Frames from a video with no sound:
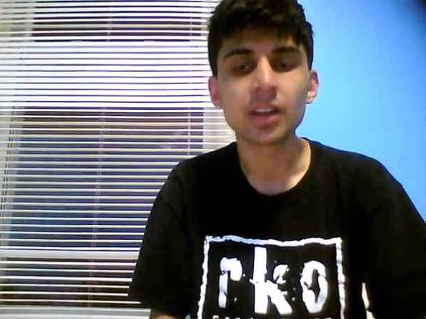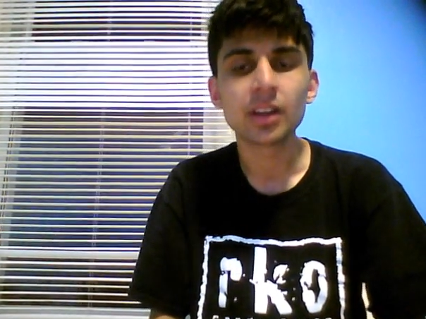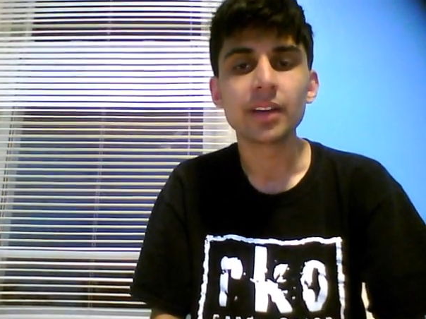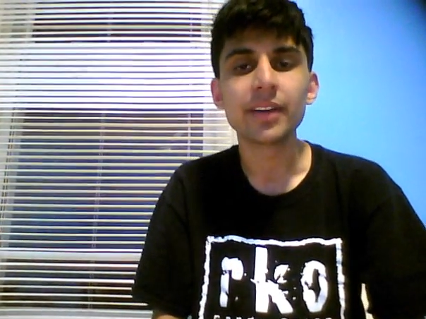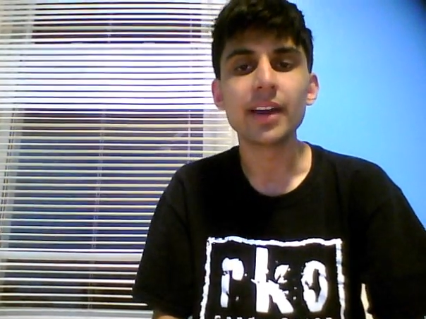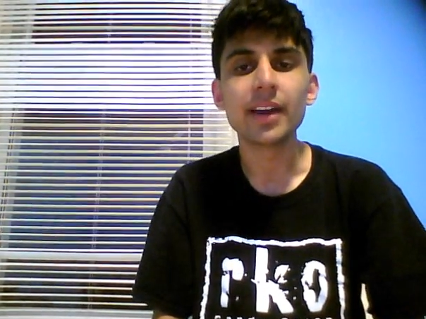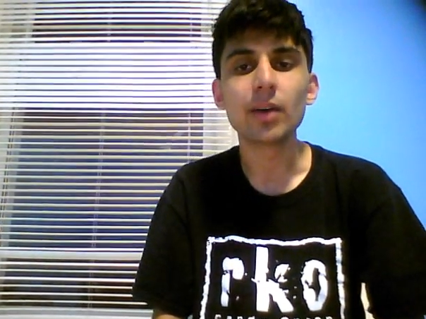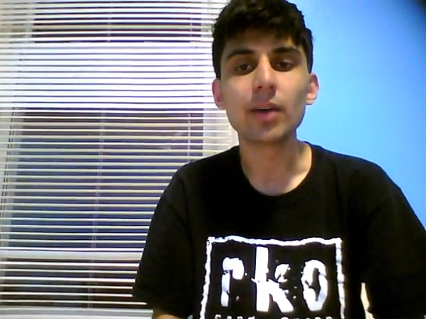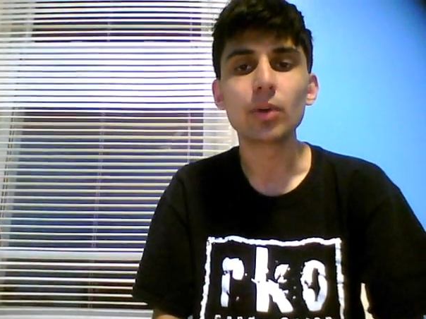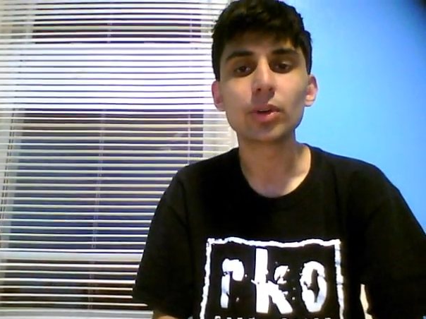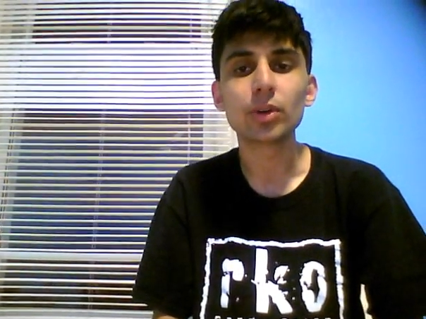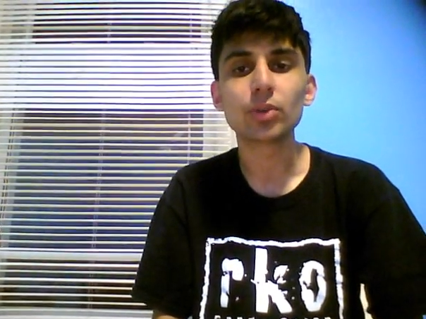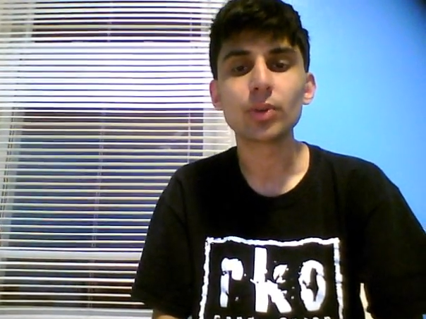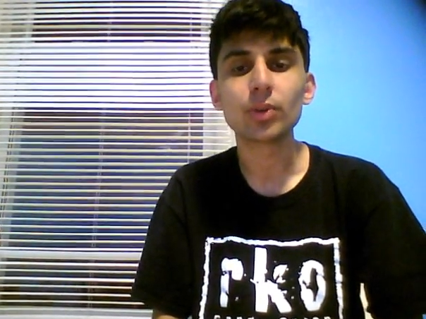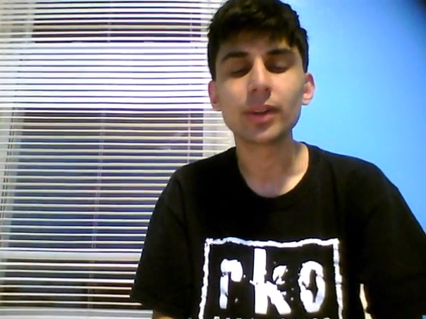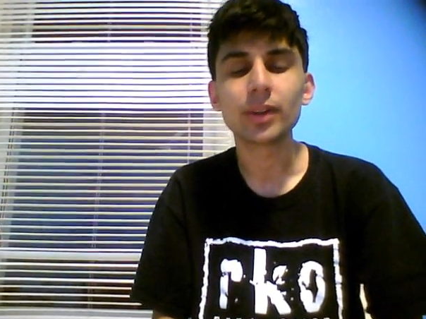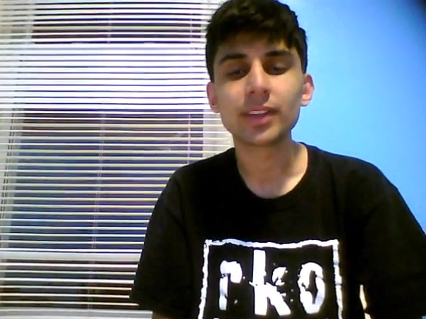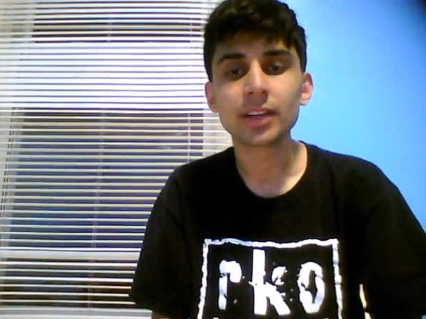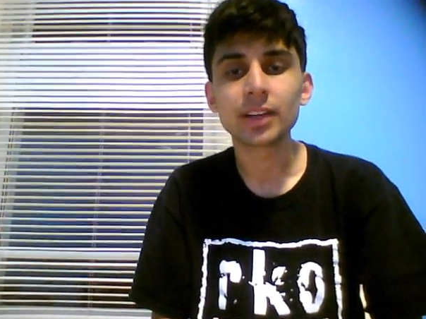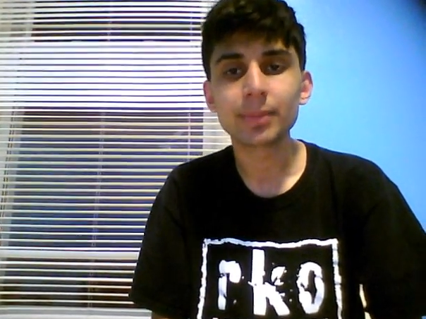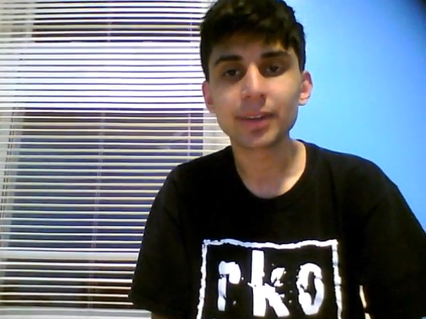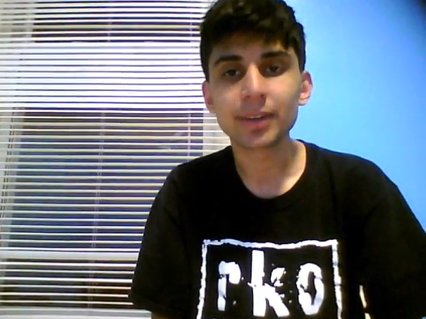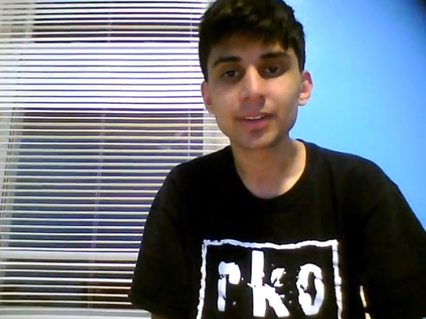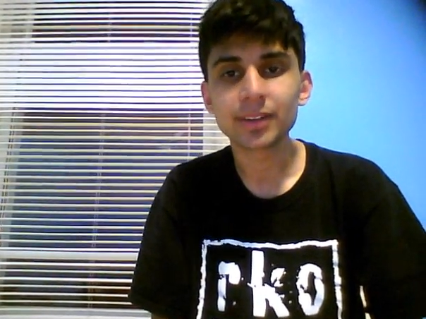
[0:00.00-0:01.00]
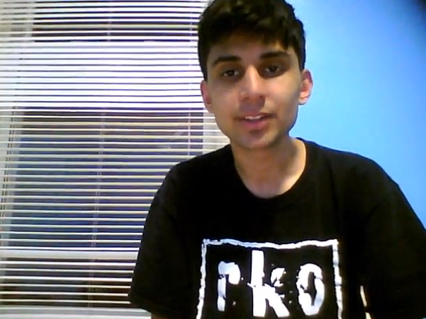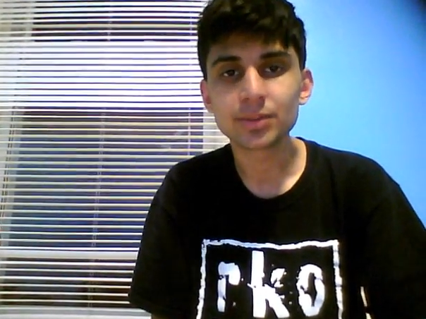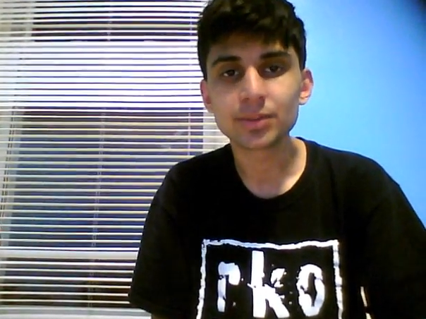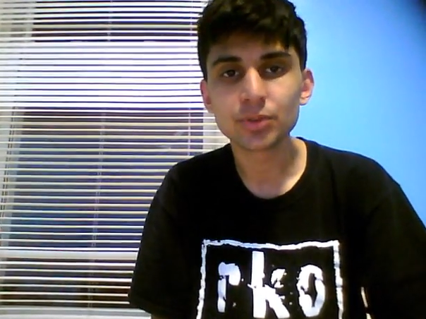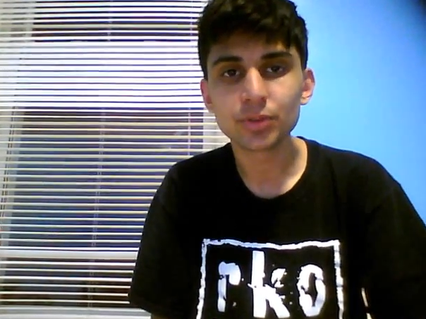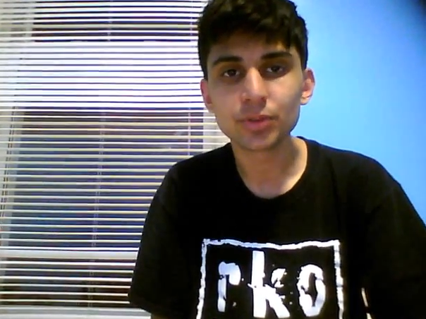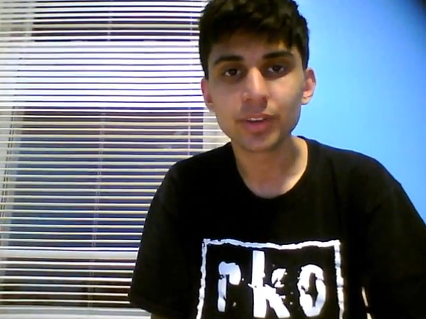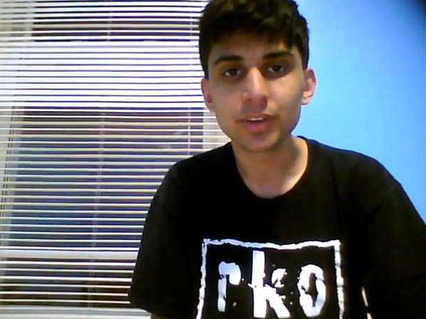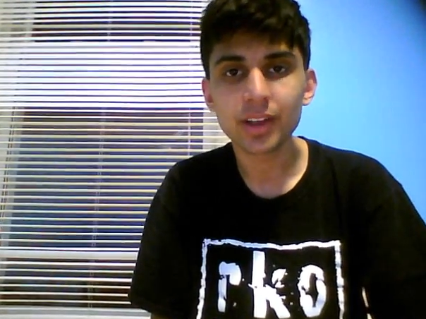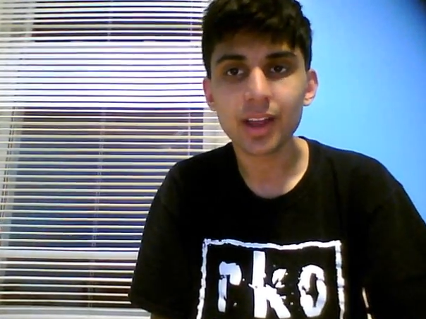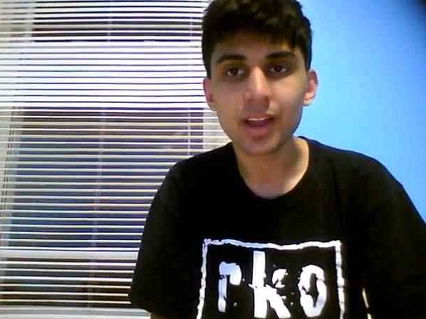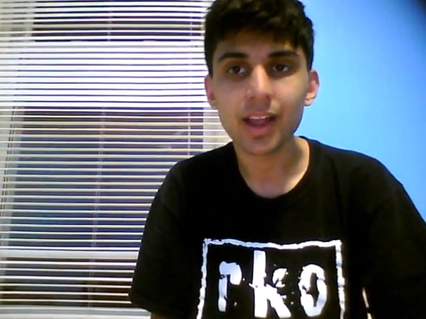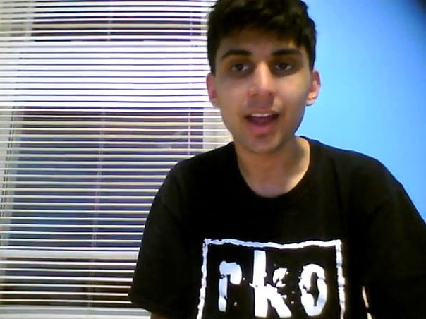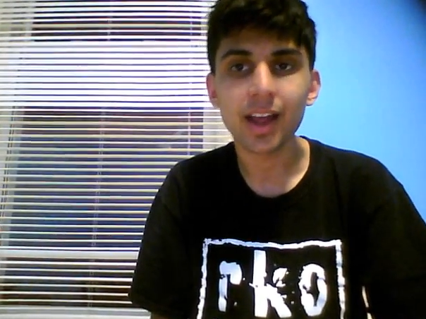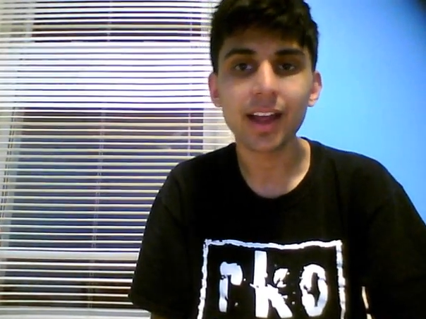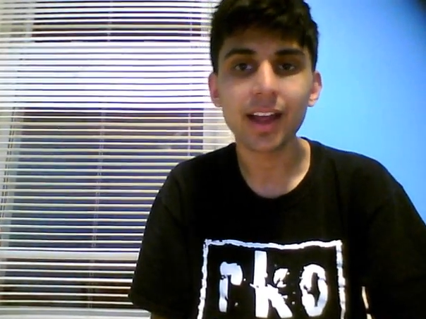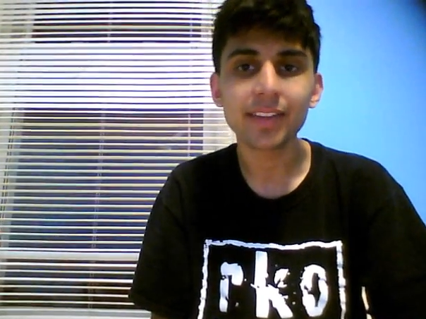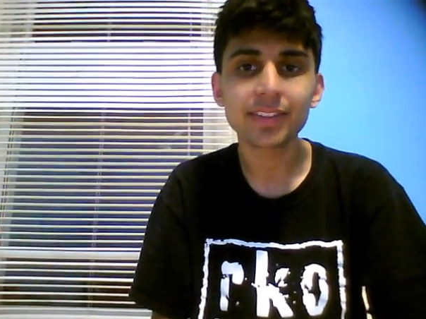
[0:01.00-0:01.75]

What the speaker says: Now, what do I think about this movie? I